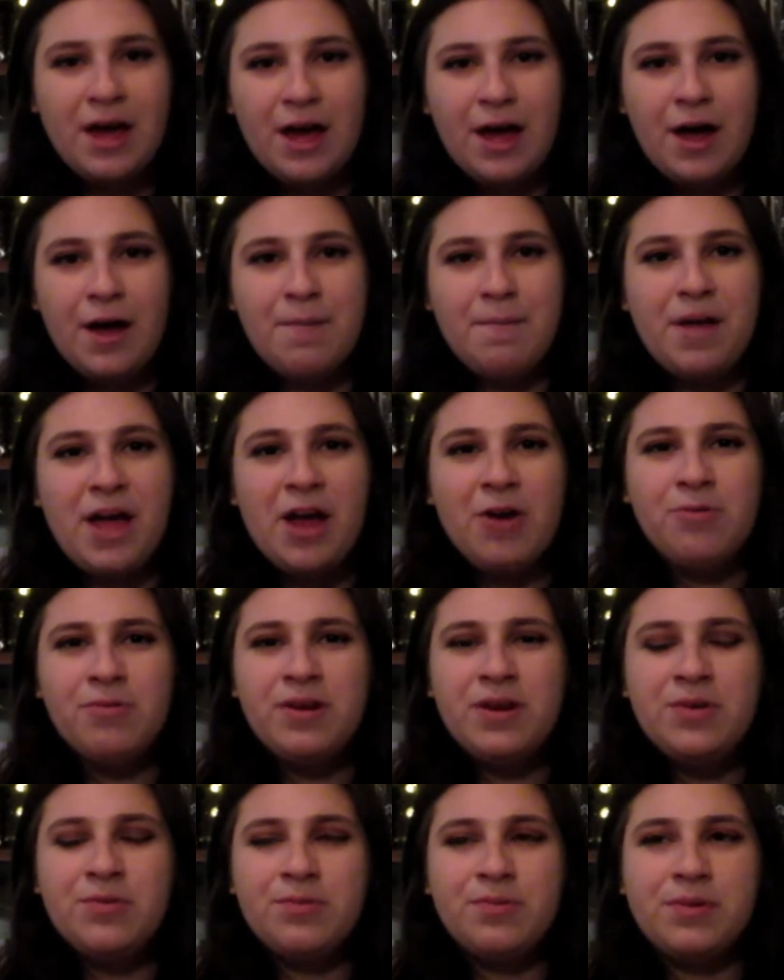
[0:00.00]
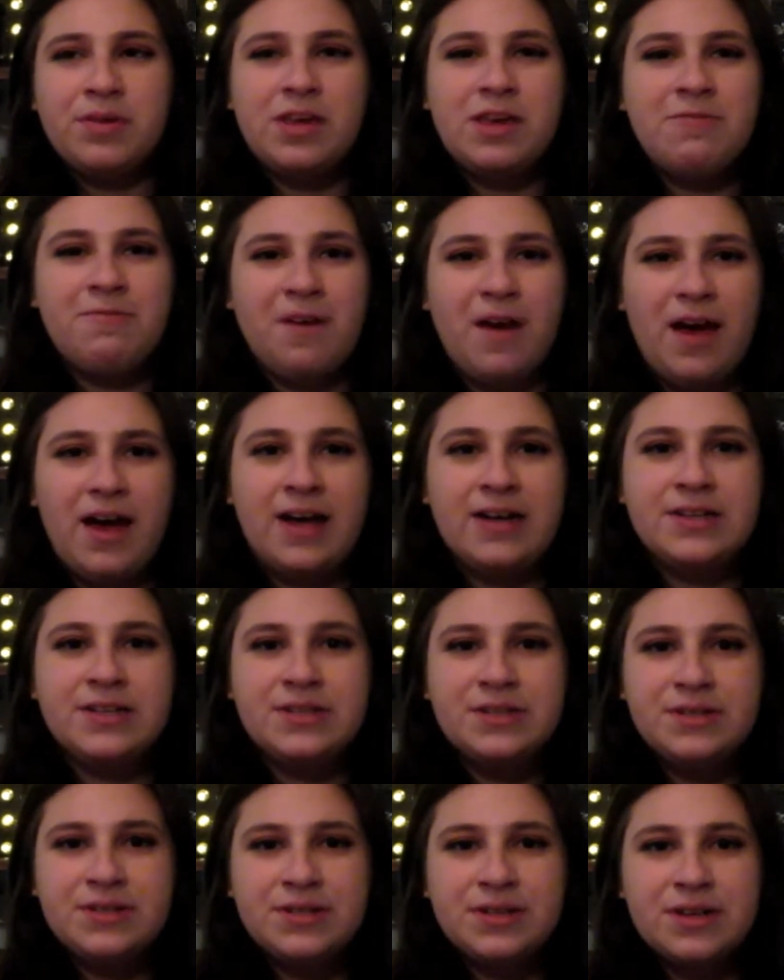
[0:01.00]
I read really
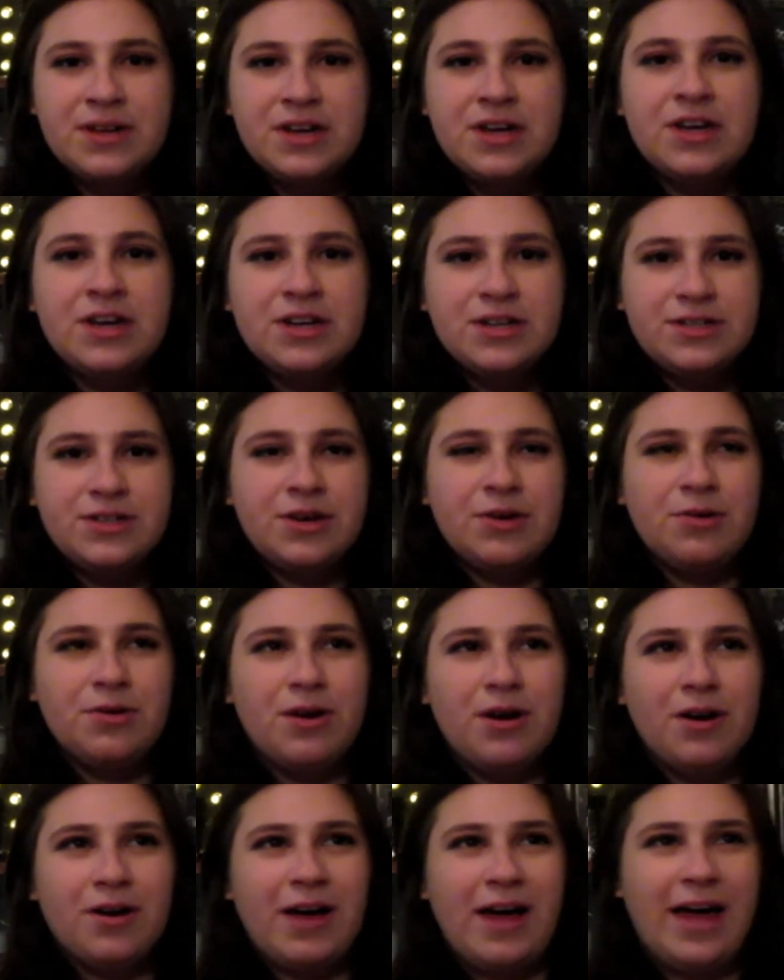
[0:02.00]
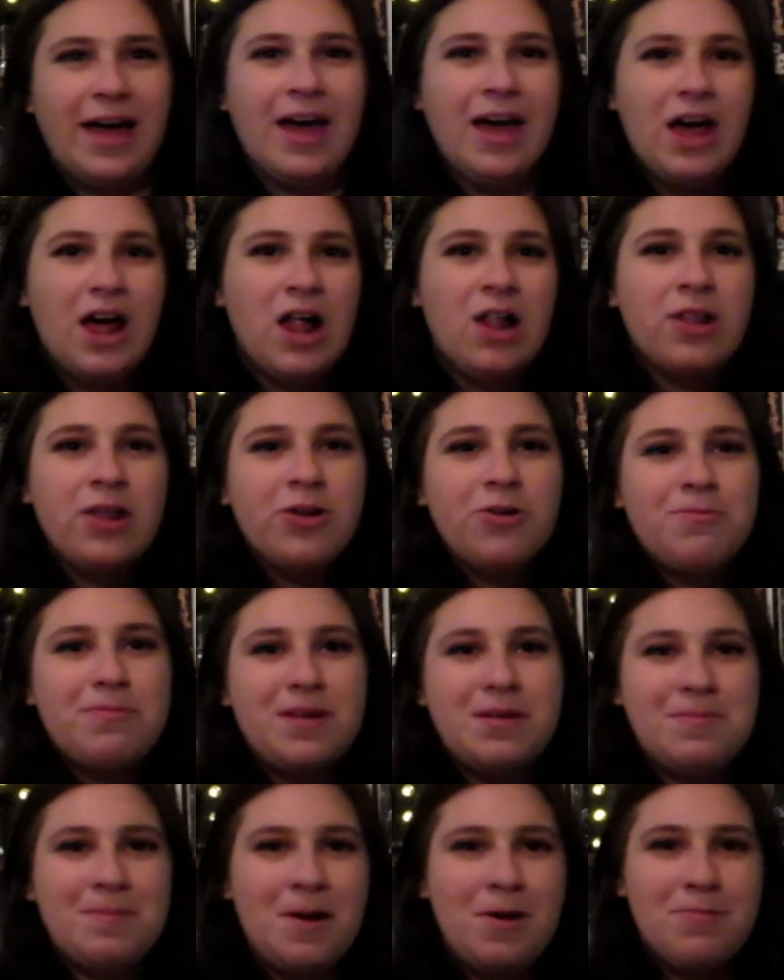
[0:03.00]
fast. So, okay, a little
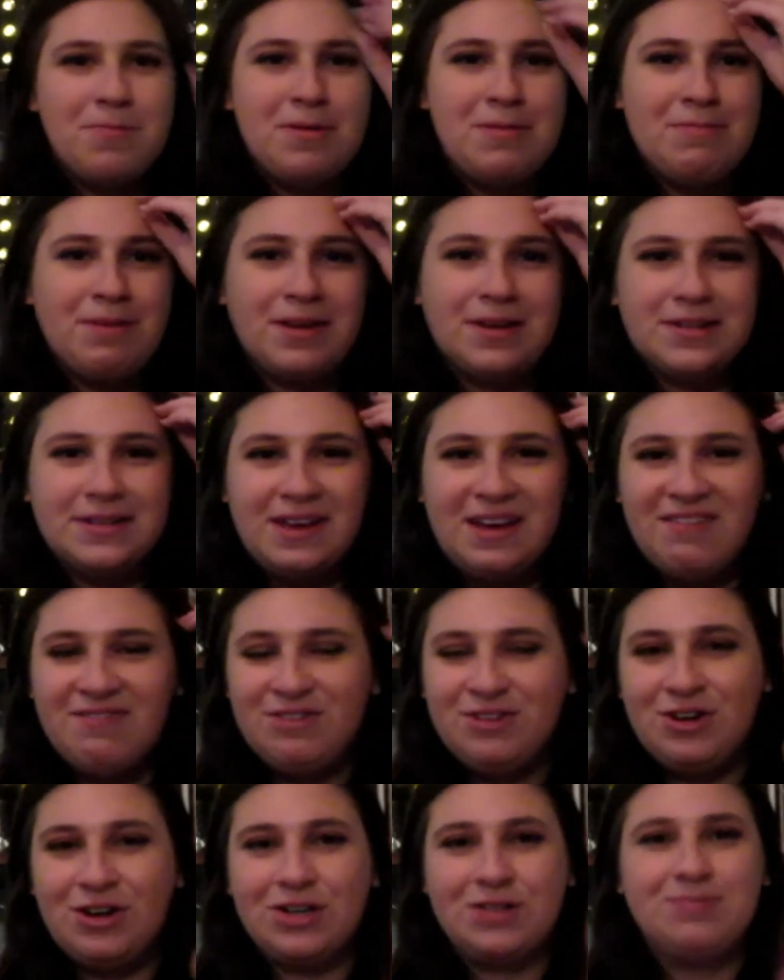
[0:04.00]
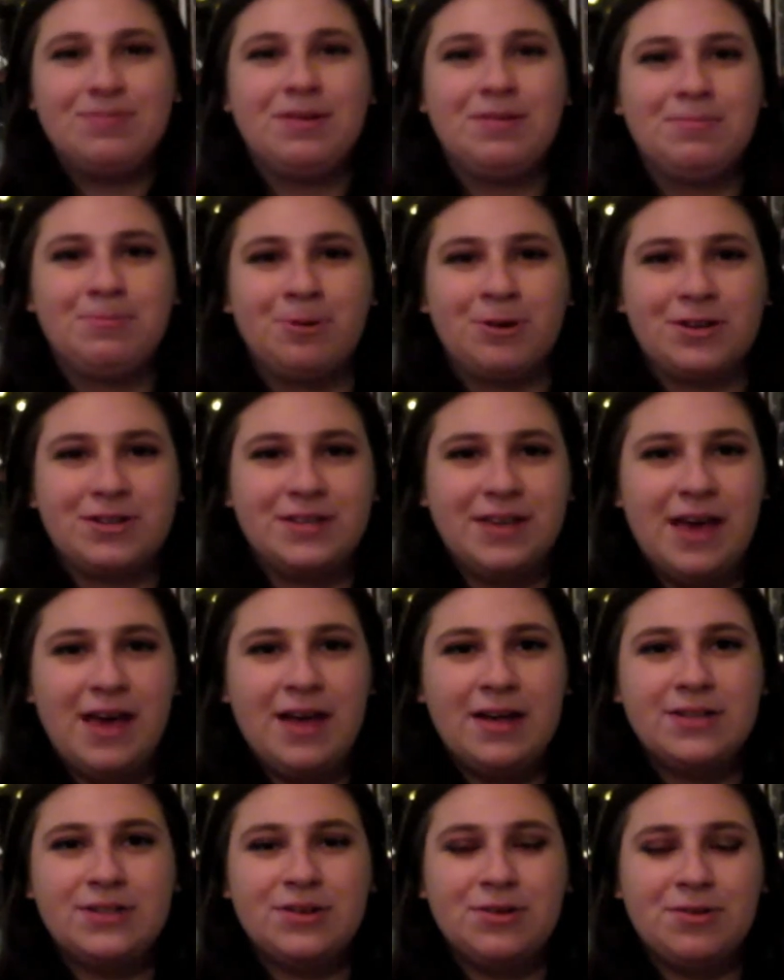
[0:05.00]
bit about me because I haven't talked about books
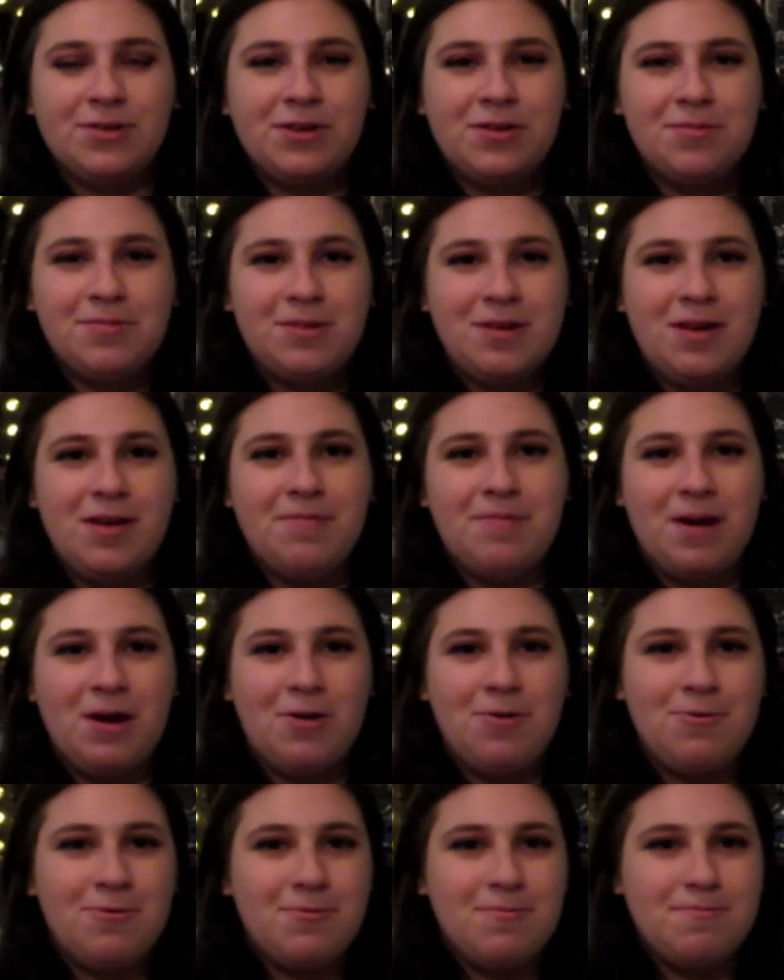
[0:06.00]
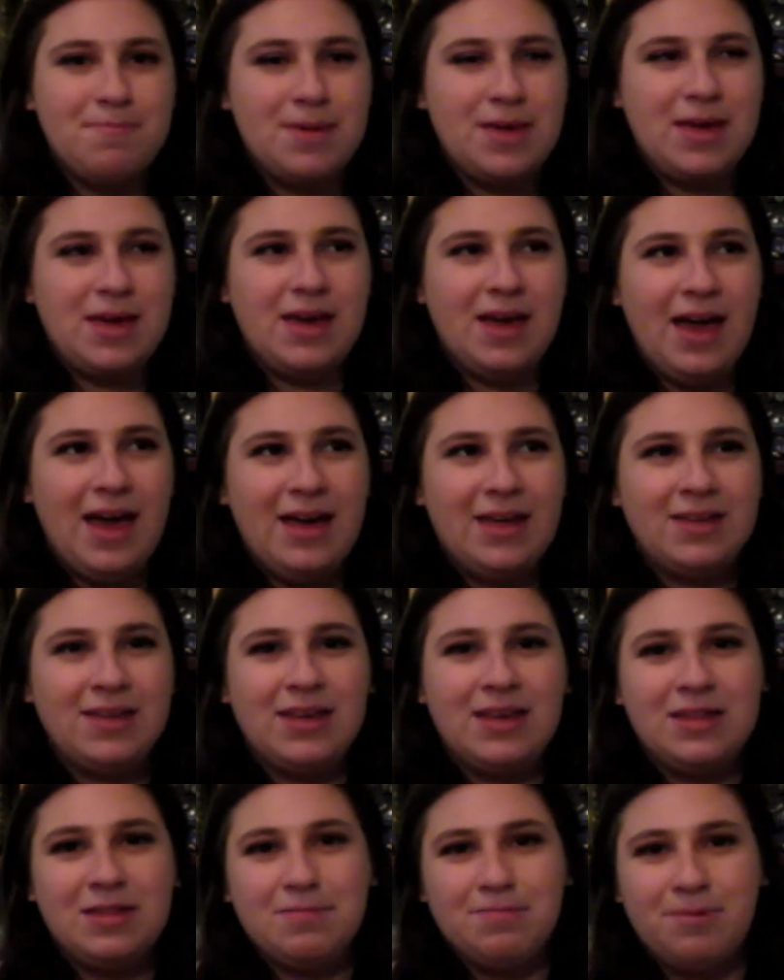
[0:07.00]
yet. So a little bit about me,
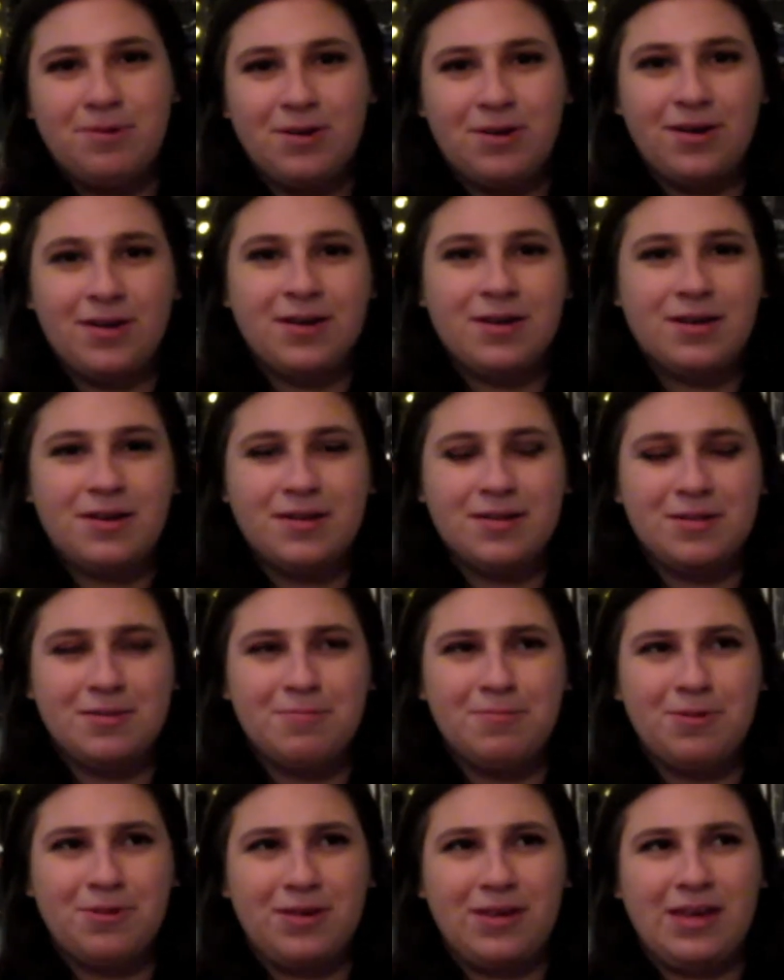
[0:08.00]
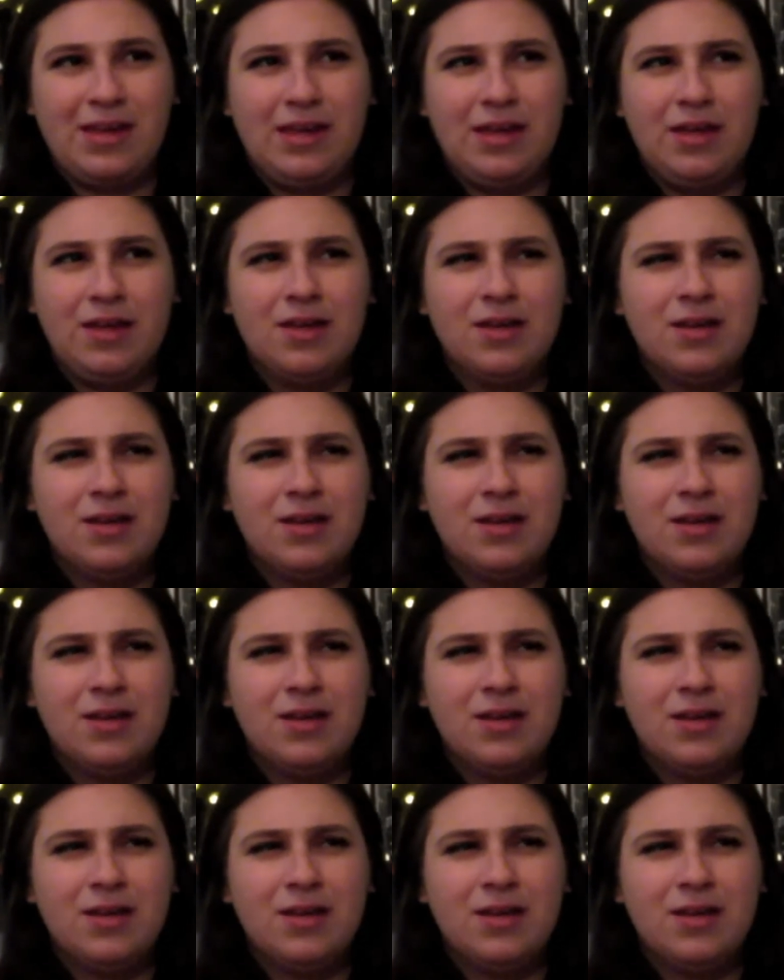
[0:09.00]
Hayley, the bookie.